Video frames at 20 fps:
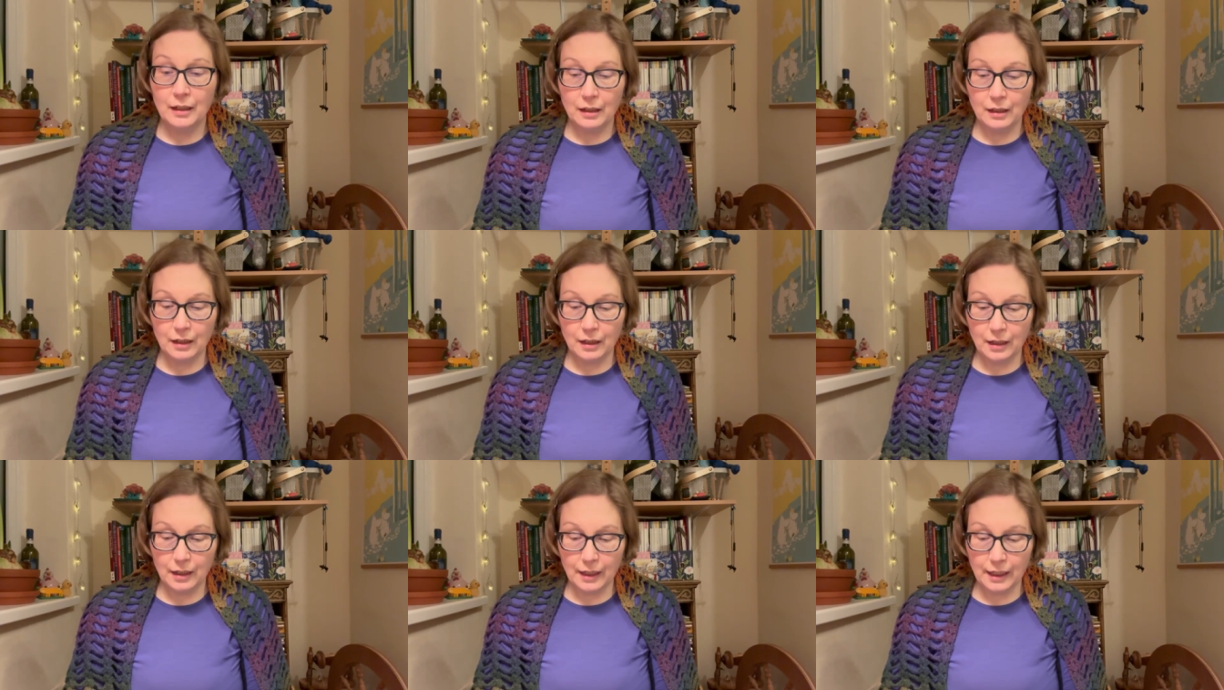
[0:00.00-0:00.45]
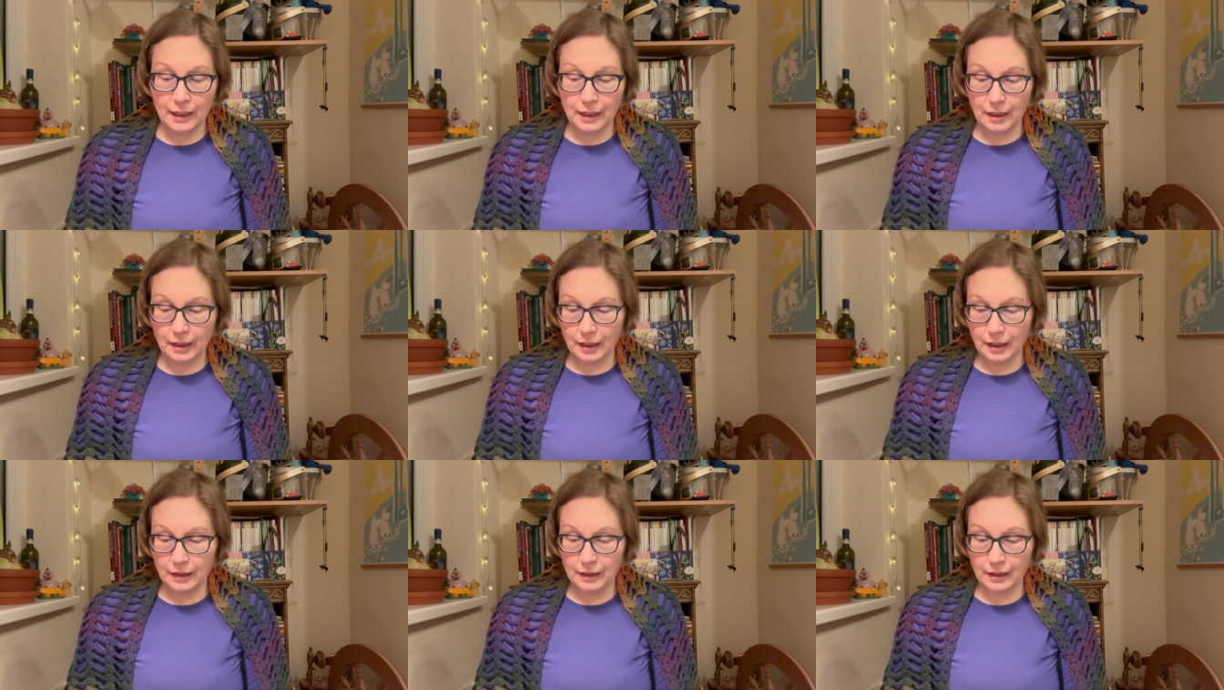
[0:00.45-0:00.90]

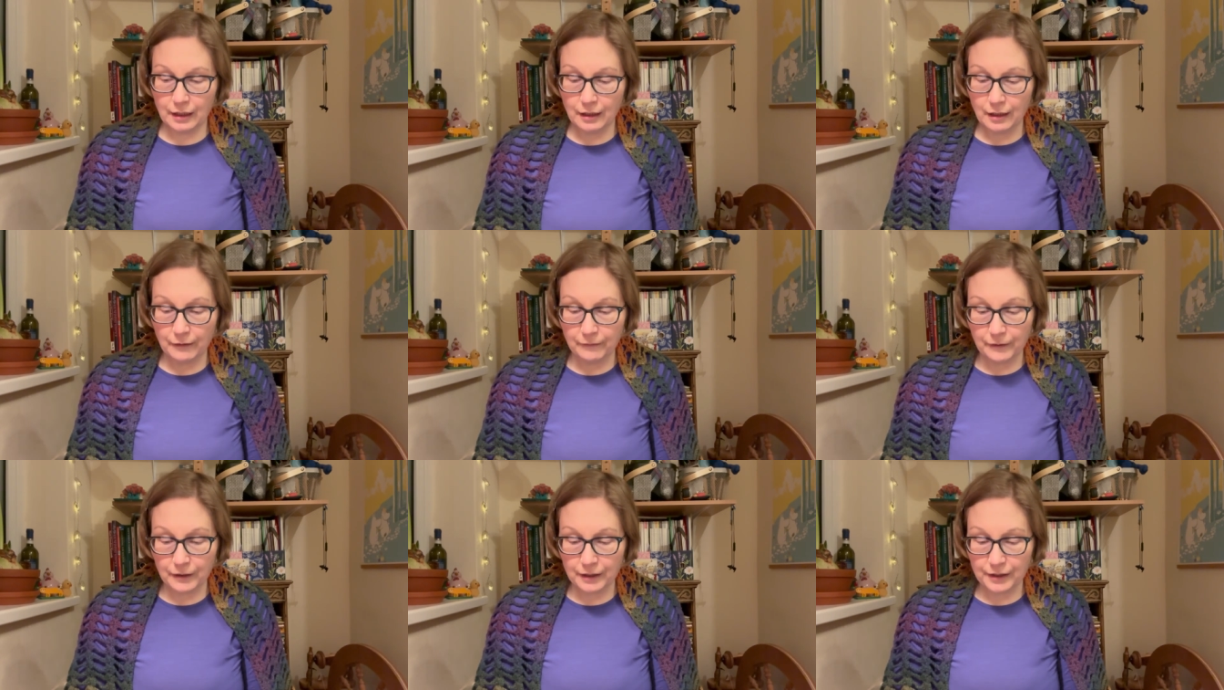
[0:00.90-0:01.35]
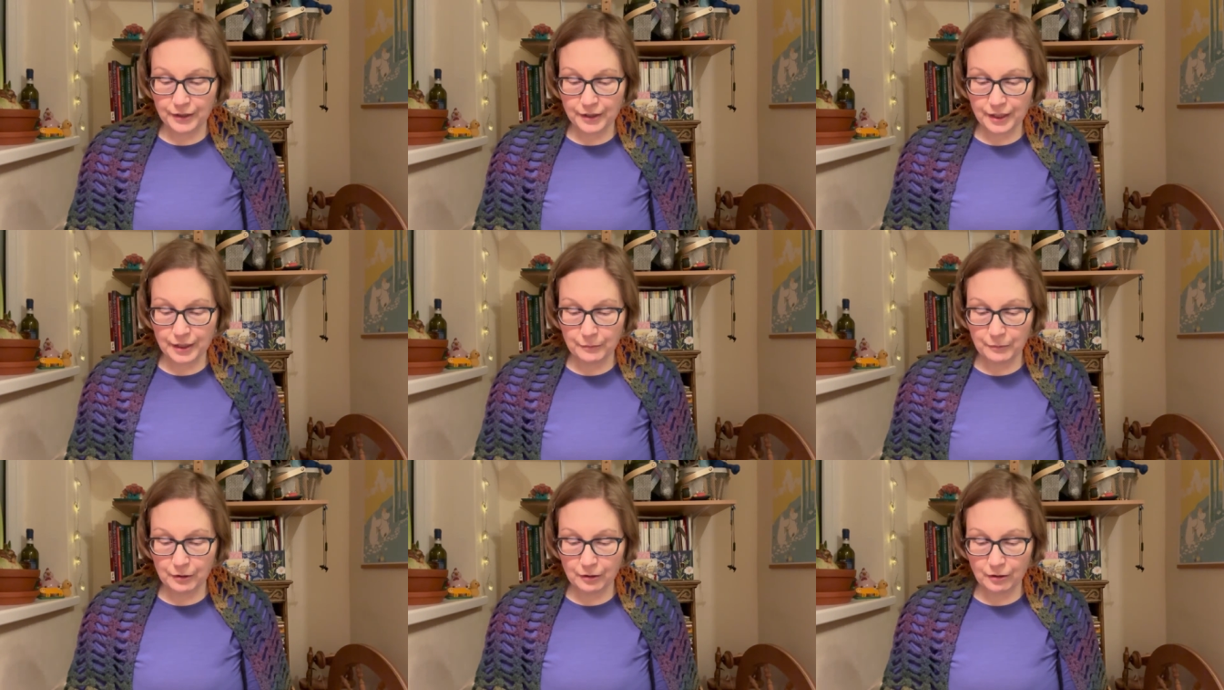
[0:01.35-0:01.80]
anything that I find
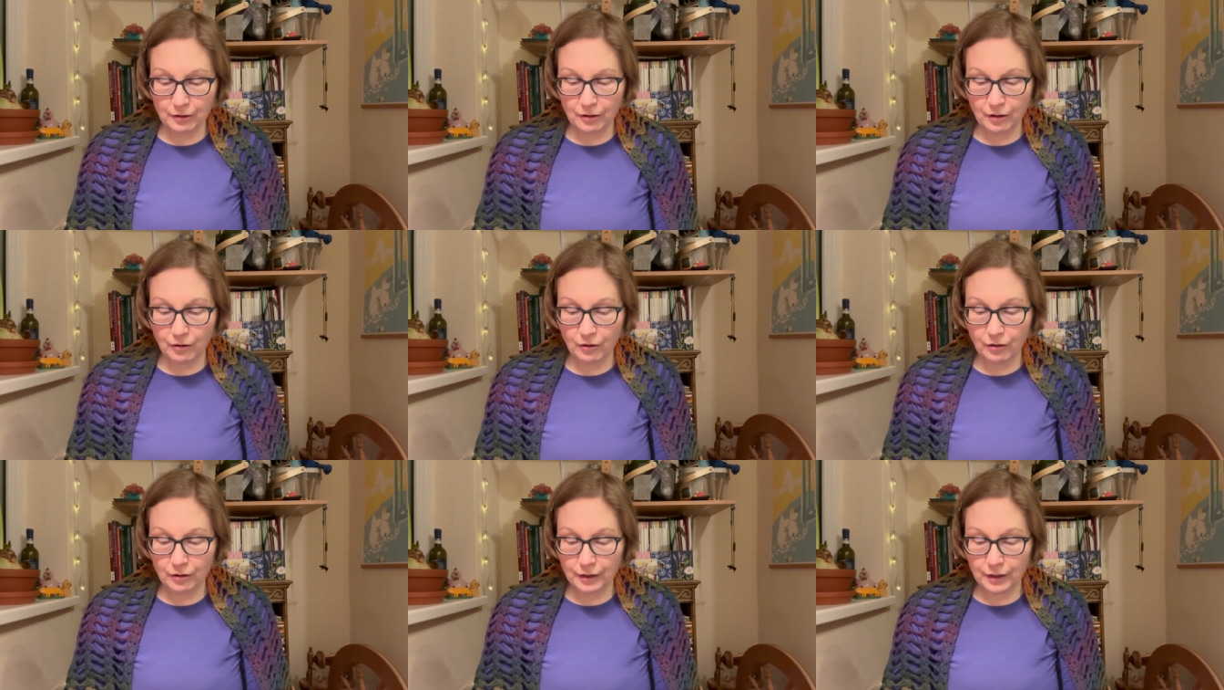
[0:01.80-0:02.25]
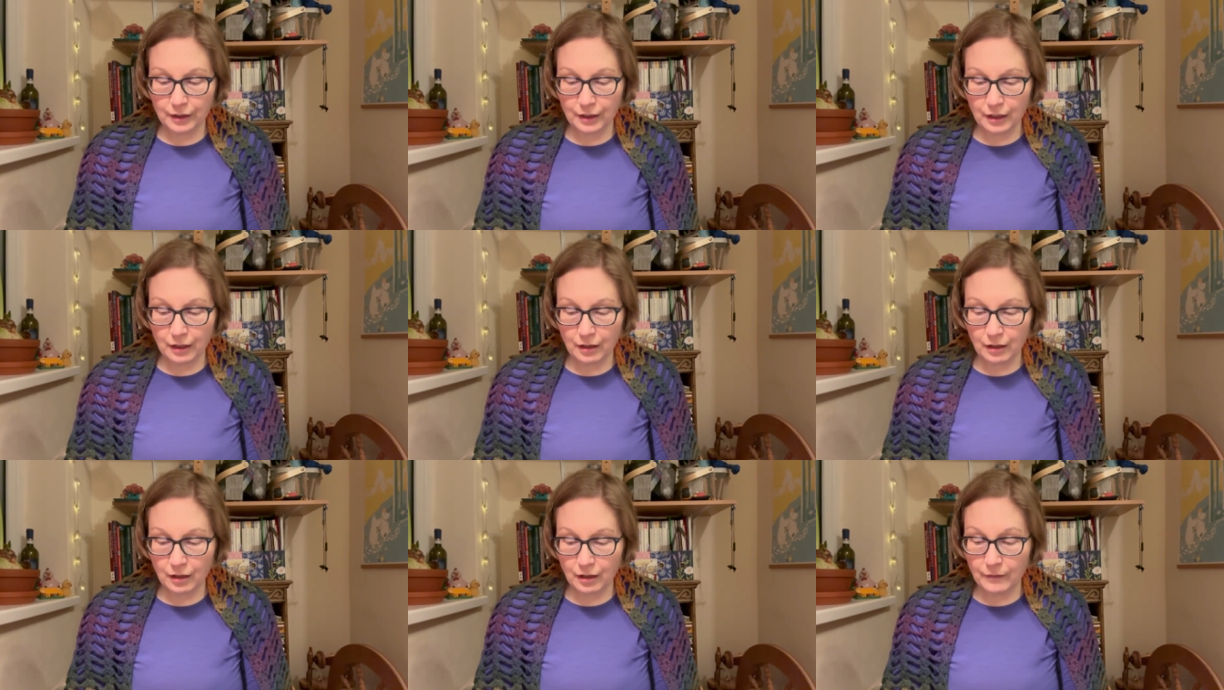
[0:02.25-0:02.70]
similar on
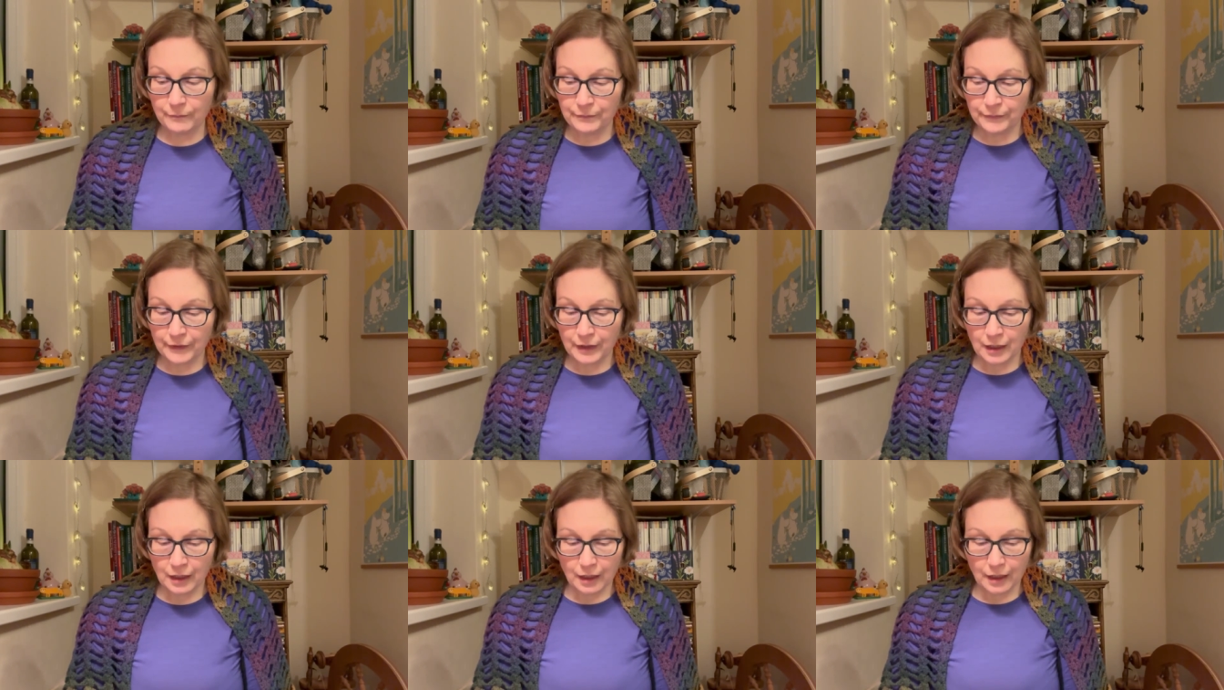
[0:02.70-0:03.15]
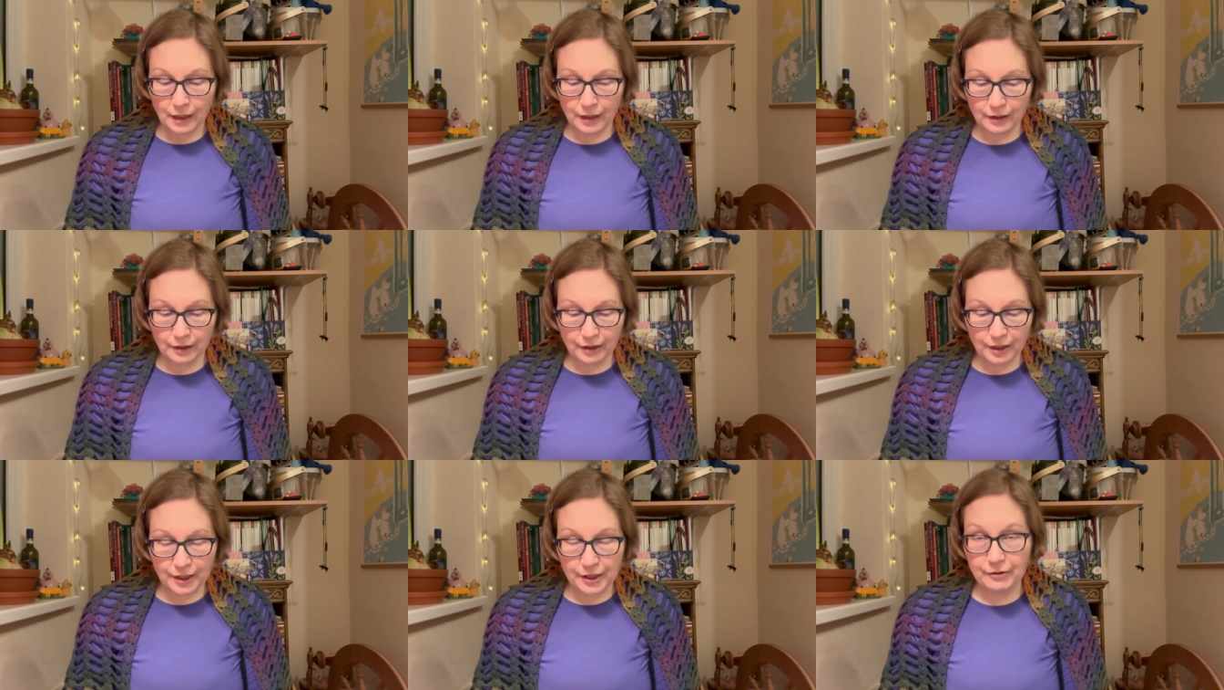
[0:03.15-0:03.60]
in the
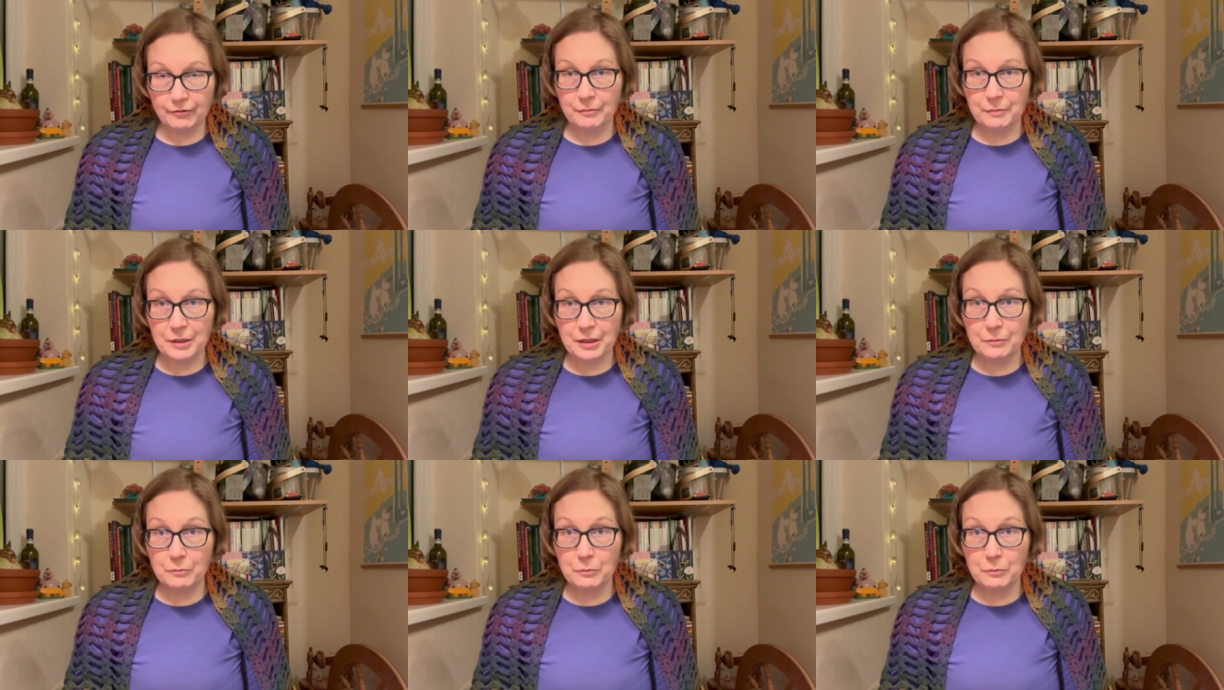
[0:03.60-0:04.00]
description